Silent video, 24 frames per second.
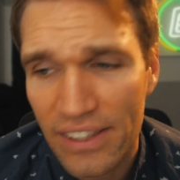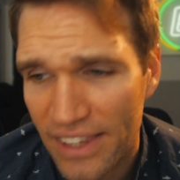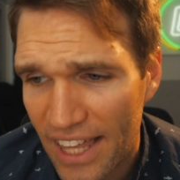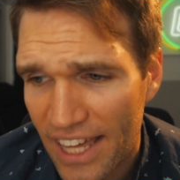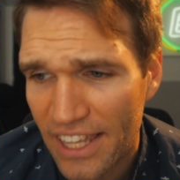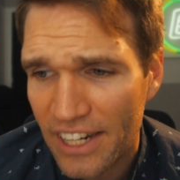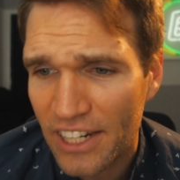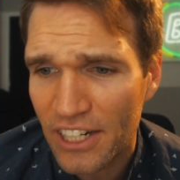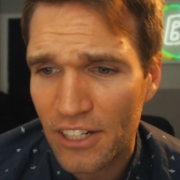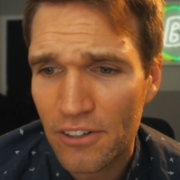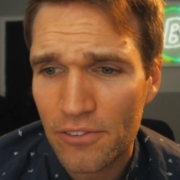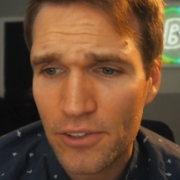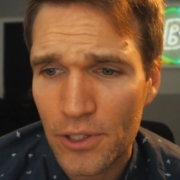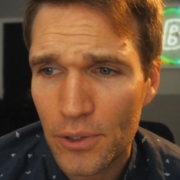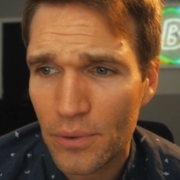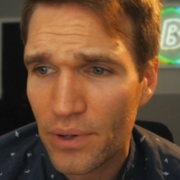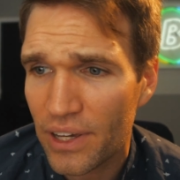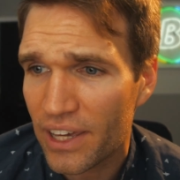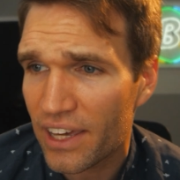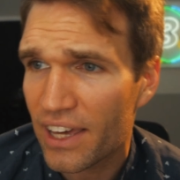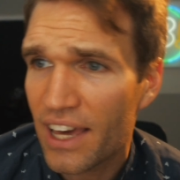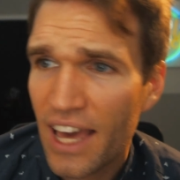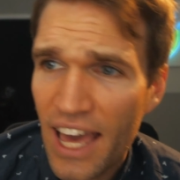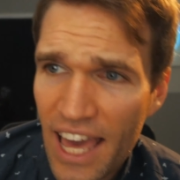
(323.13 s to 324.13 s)
That
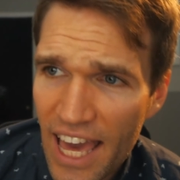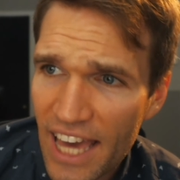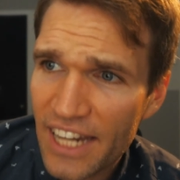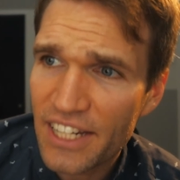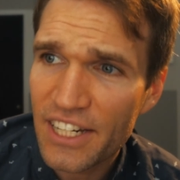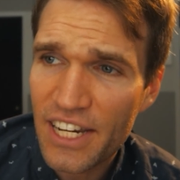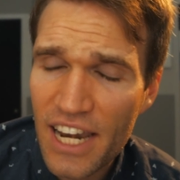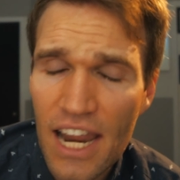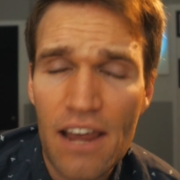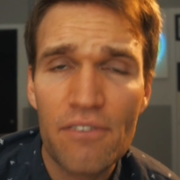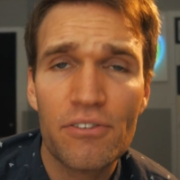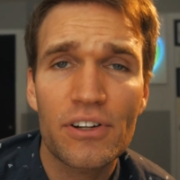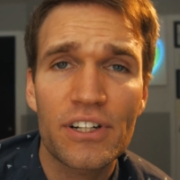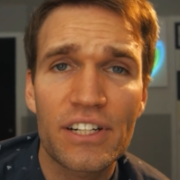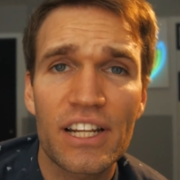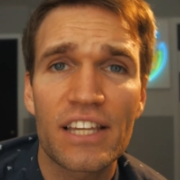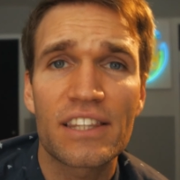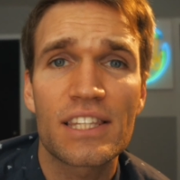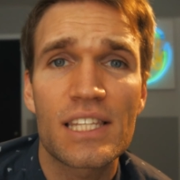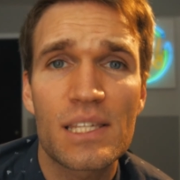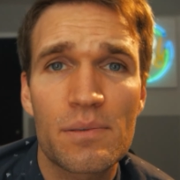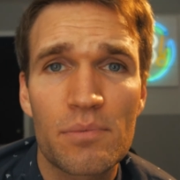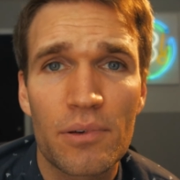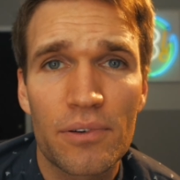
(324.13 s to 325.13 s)
interviewee had never
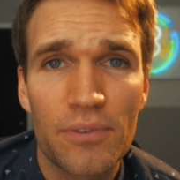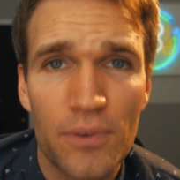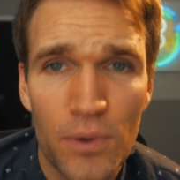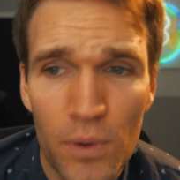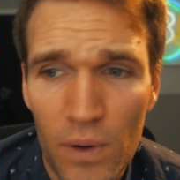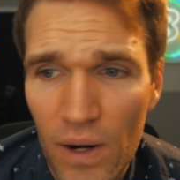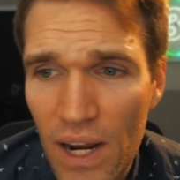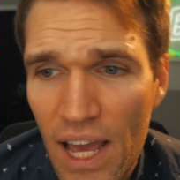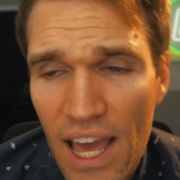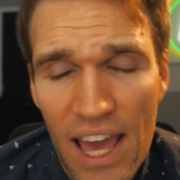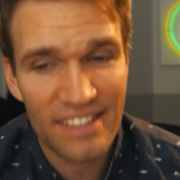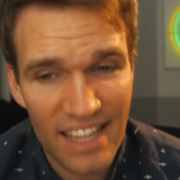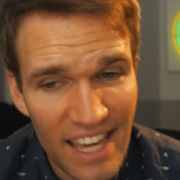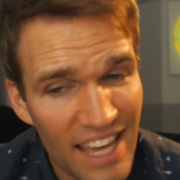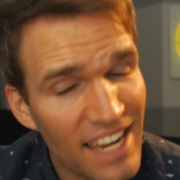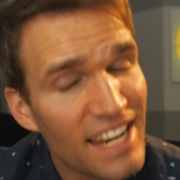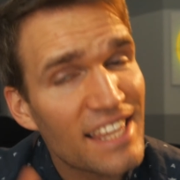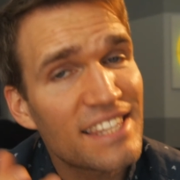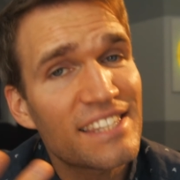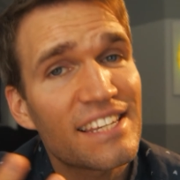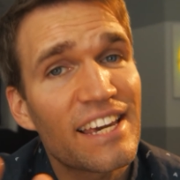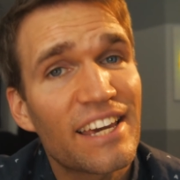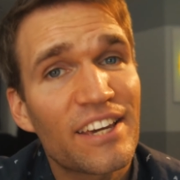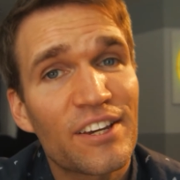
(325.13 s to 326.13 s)
done this before, and
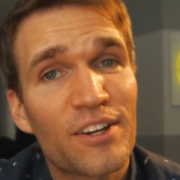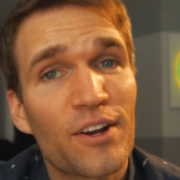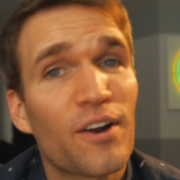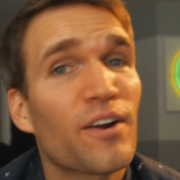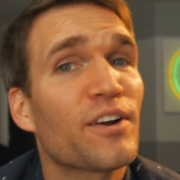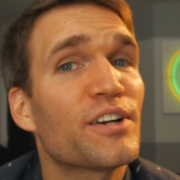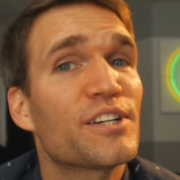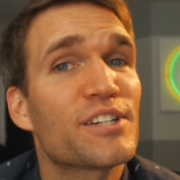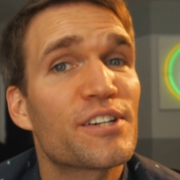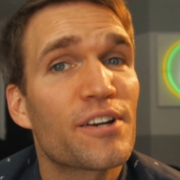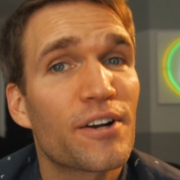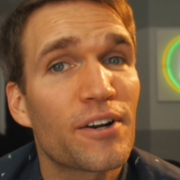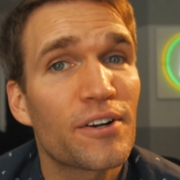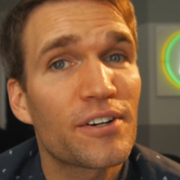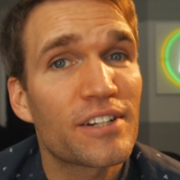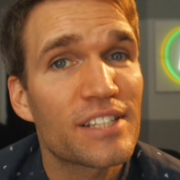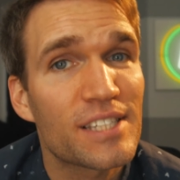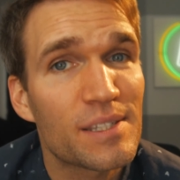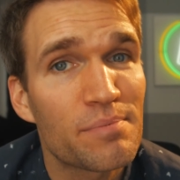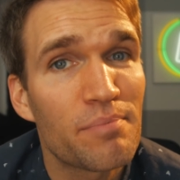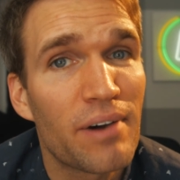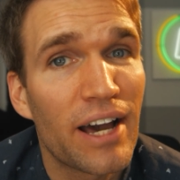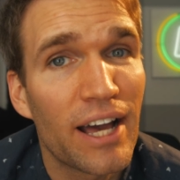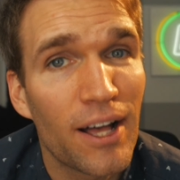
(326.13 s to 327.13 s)
as I encouraged her to
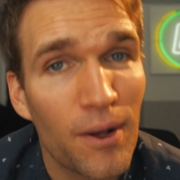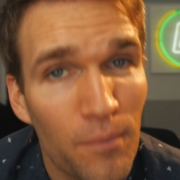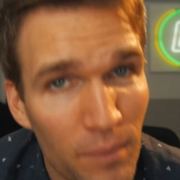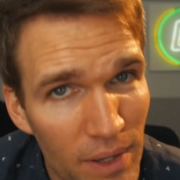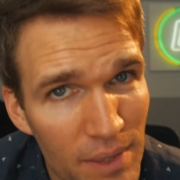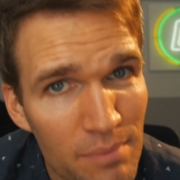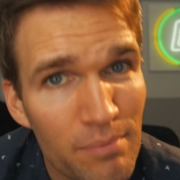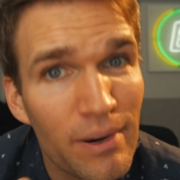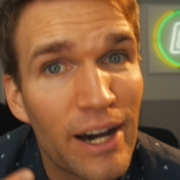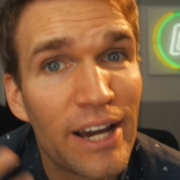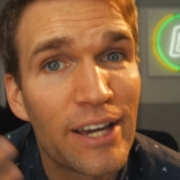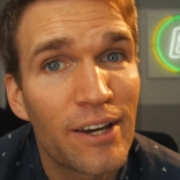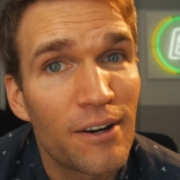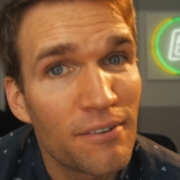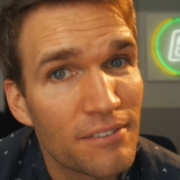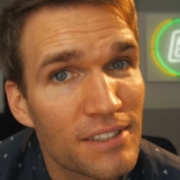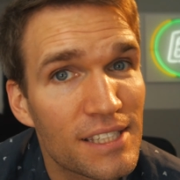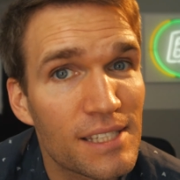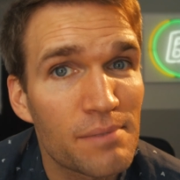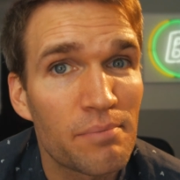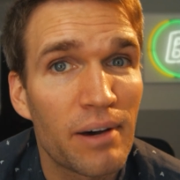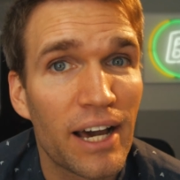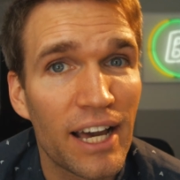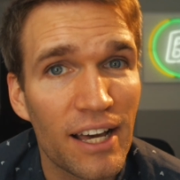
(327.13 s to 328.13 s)
smile with my own
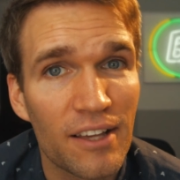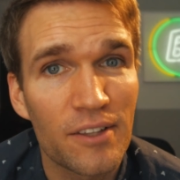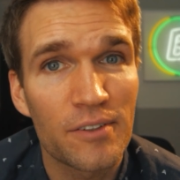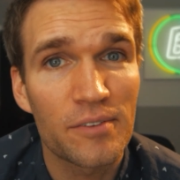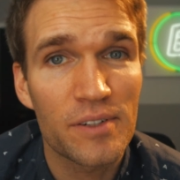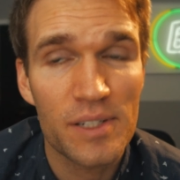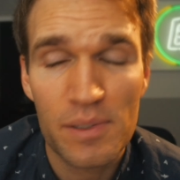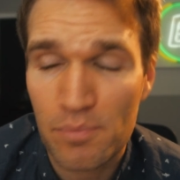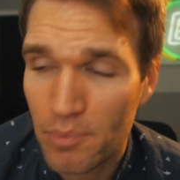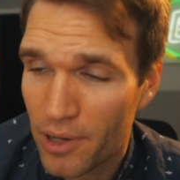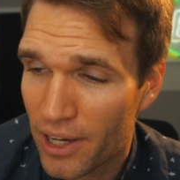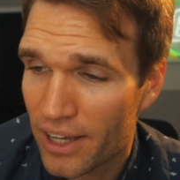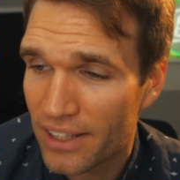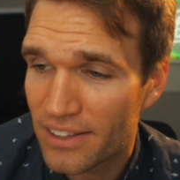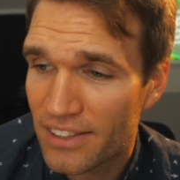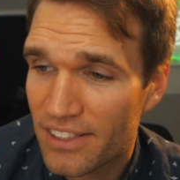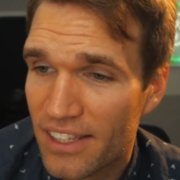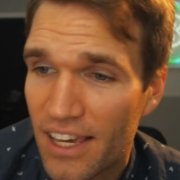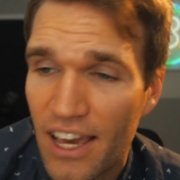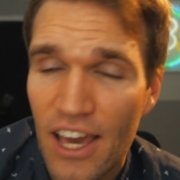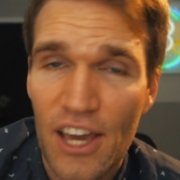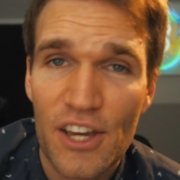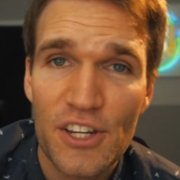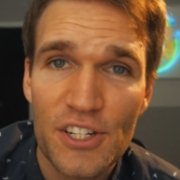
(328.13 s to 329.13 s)
smile in
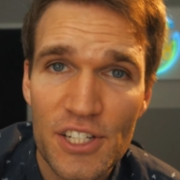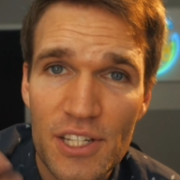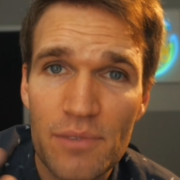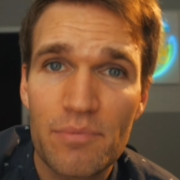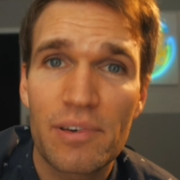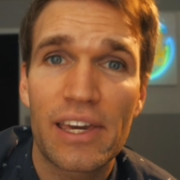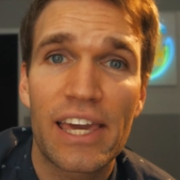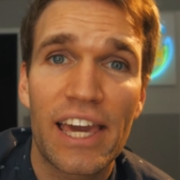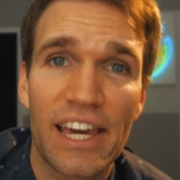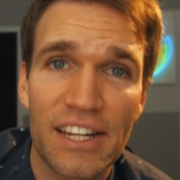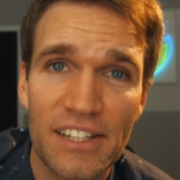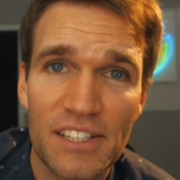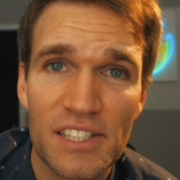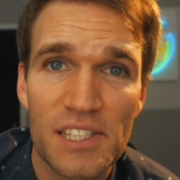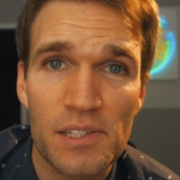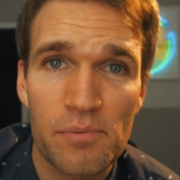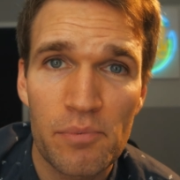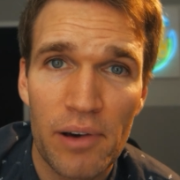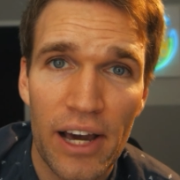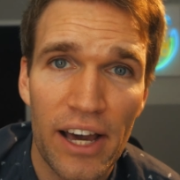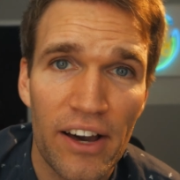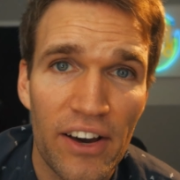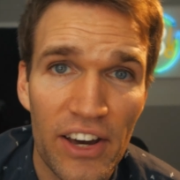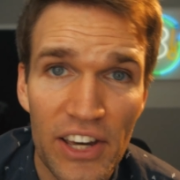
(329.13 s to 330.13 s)
response, she began to
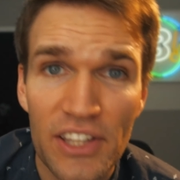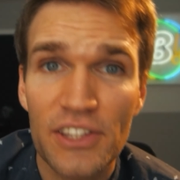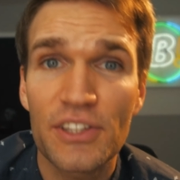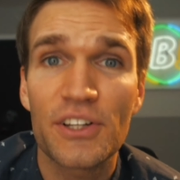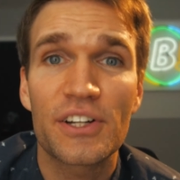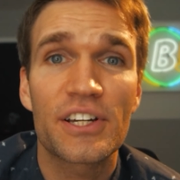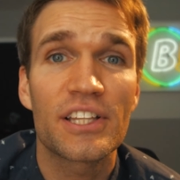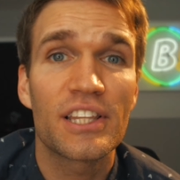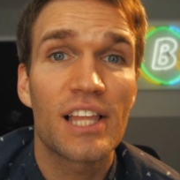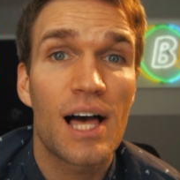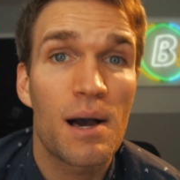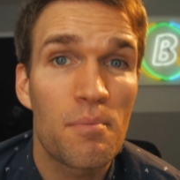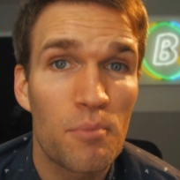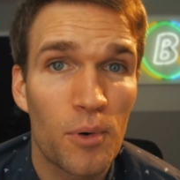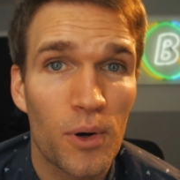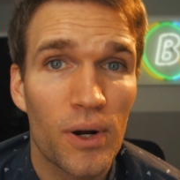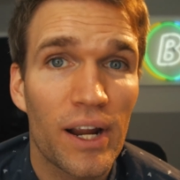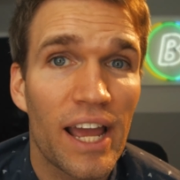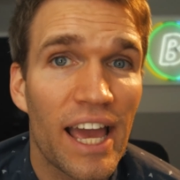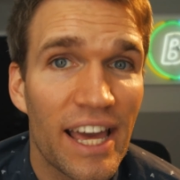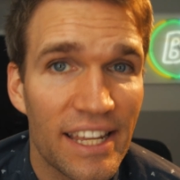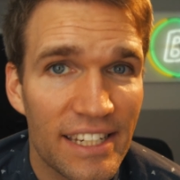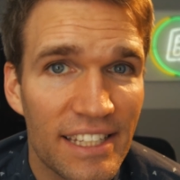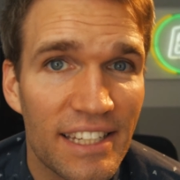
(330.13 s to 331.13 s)
smile and look a lot more
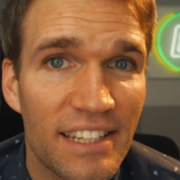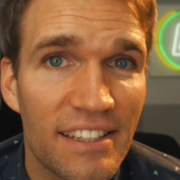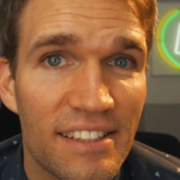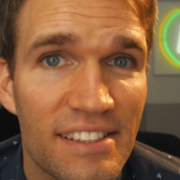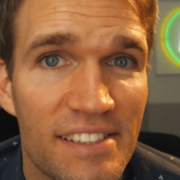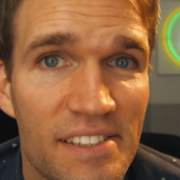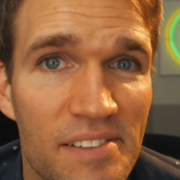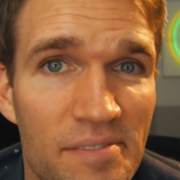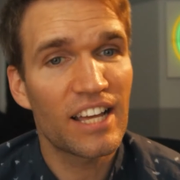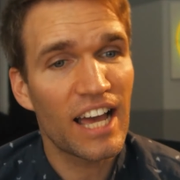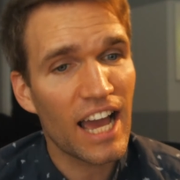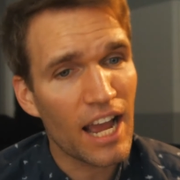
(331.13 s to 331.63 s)
at ease.